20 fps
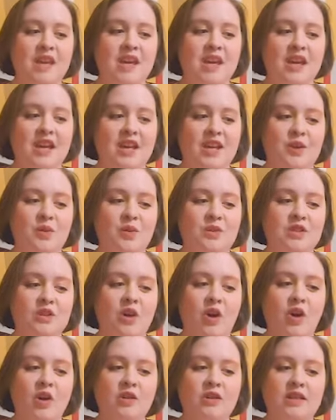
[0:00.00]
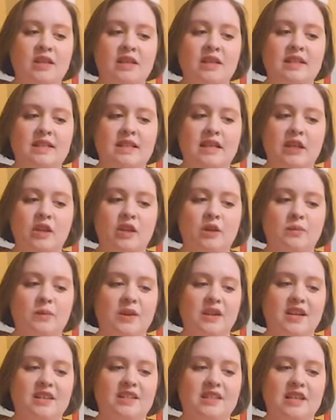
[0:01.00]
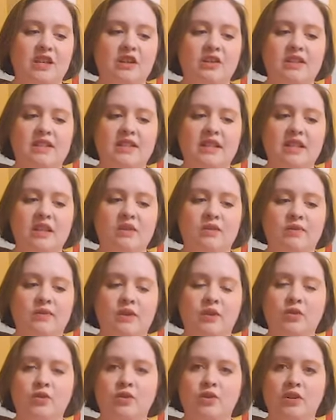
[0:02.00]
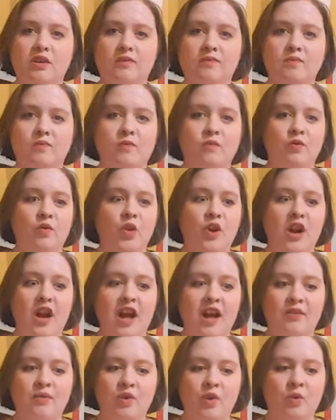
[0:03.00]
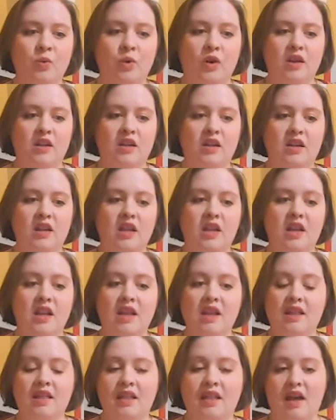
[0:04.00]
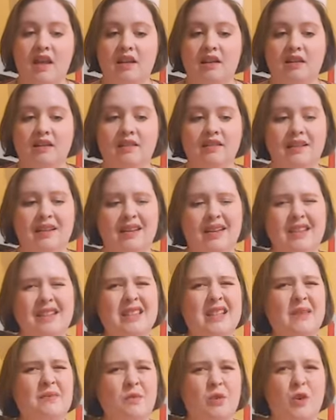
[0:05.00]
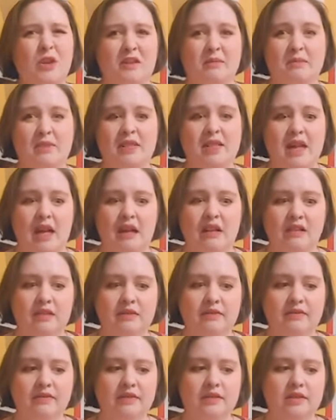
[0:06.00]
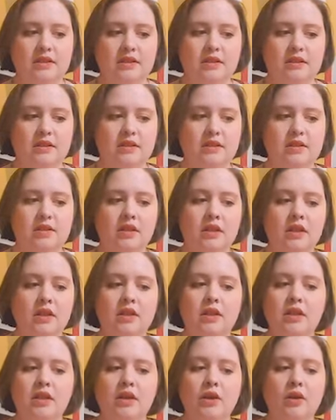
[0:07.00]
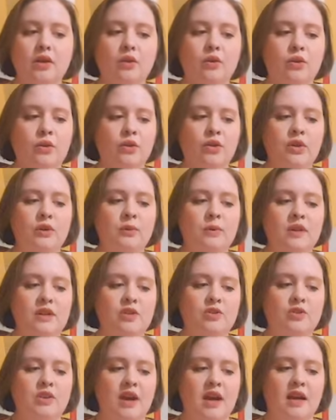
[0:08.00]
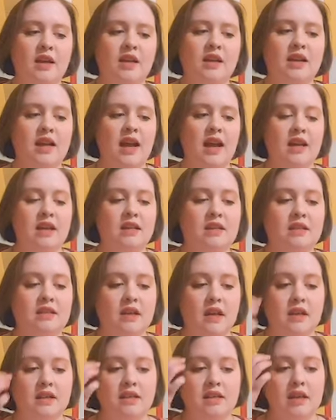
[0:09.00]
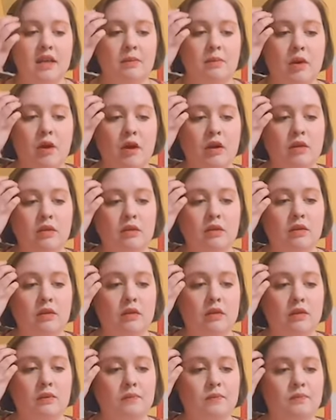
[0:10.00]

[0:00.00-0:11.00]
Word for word: He was called a seer because he could see the future for everyone, that is, except for himself. Uther Pendragon had a son named Arthur.